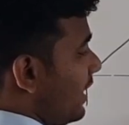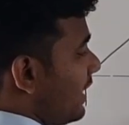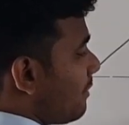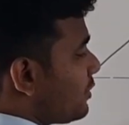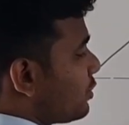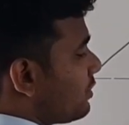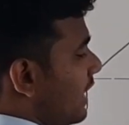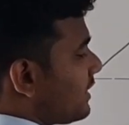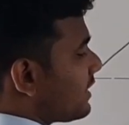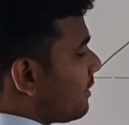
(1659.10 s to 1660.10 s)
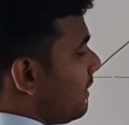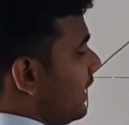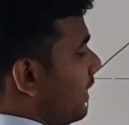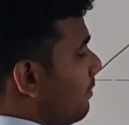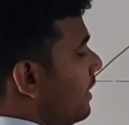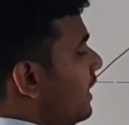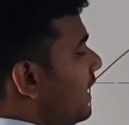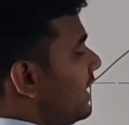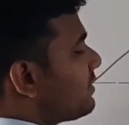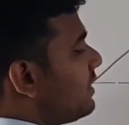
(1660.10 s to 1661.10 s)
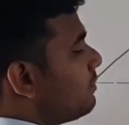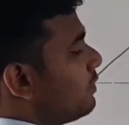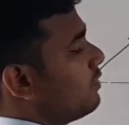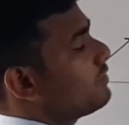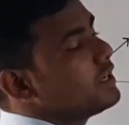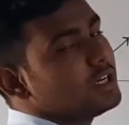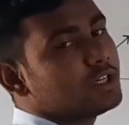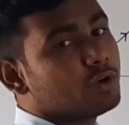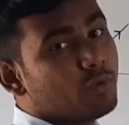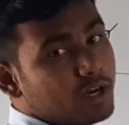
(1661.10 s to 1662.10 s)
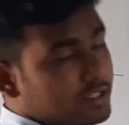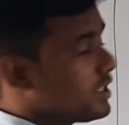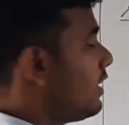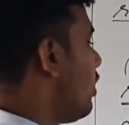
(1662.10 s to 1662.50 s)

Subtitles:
medium to denser medium, it will move towards the